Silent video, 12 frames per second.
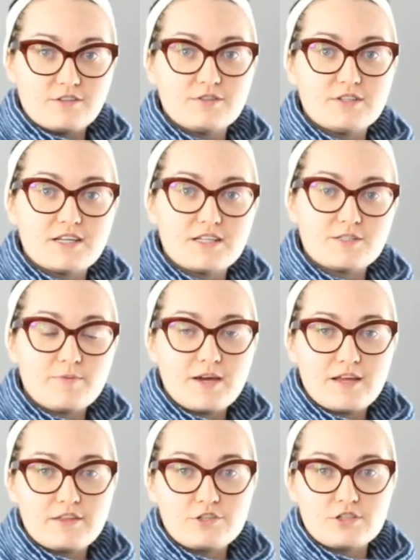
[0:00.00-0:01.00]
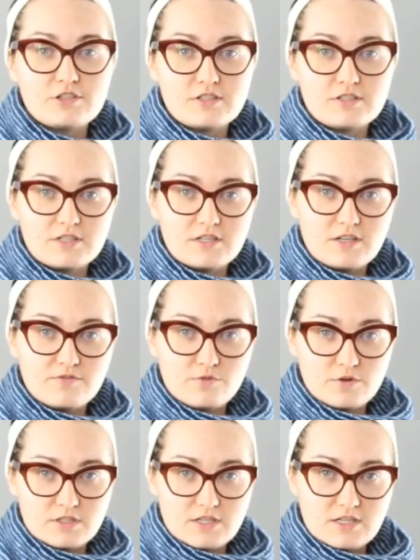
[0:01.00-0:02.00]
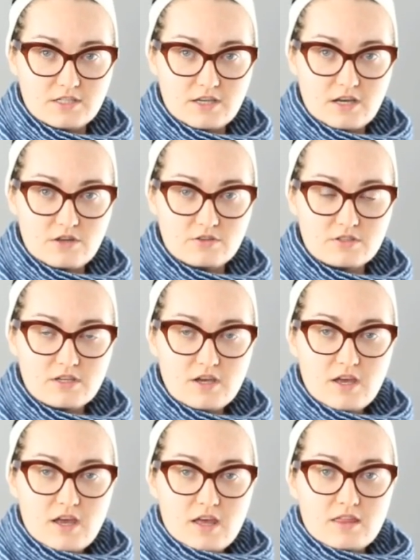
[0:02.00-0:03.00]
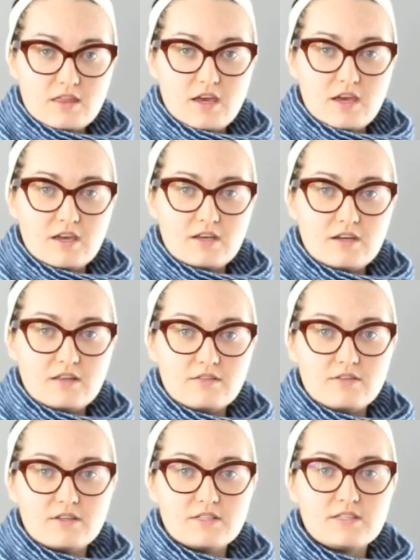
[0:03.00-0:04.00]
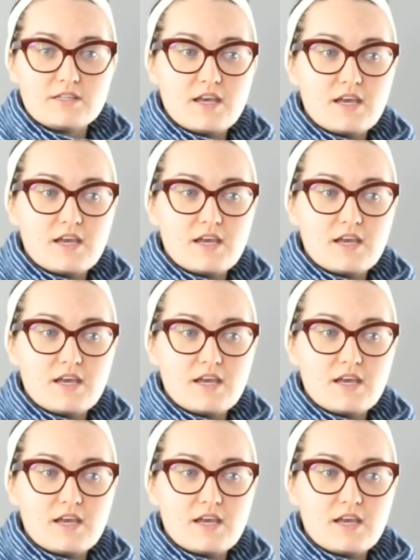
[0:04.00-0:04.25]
gluten as a pathogen to CD4 T cells, then this